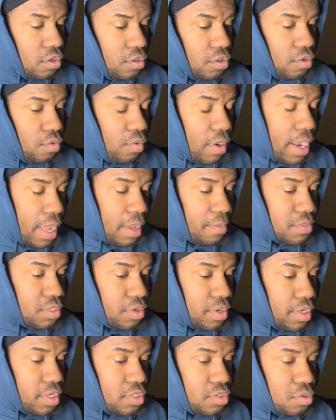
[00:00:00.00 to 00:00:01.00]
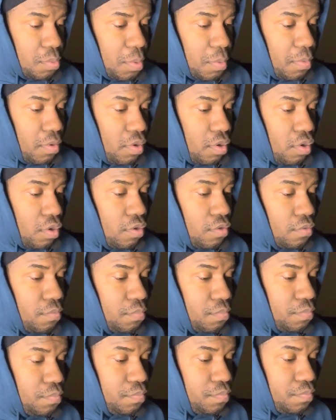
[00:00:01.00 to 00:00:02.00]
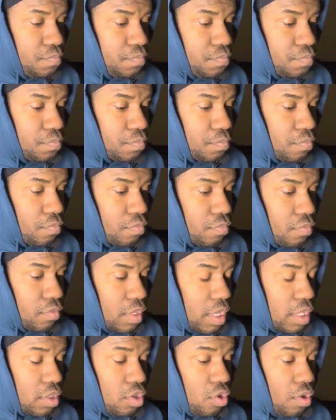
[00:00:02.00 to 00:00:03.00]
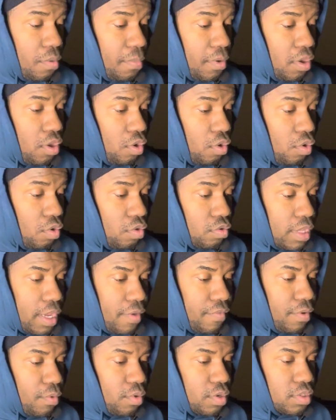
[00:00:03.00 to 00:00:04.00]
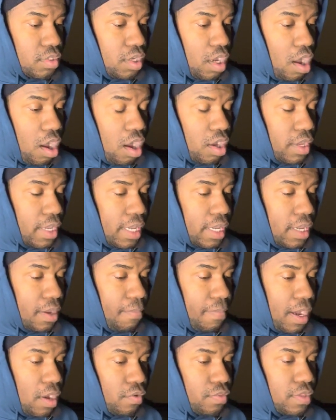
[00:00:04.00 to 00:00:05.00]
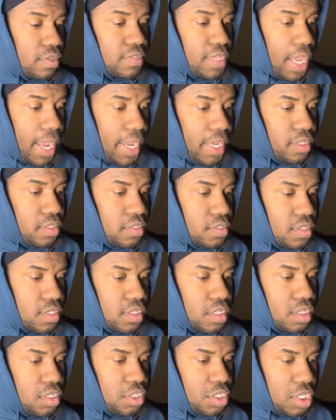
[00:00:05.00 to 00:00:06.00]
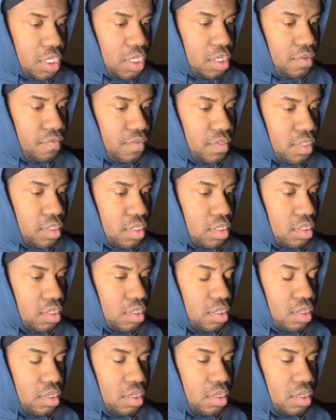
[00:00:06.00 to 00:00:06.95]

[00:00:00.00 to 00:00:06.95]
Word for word: The Rams are in the Super Bowl. And lo and behold, everyone talking about the Titans and the Chiefs and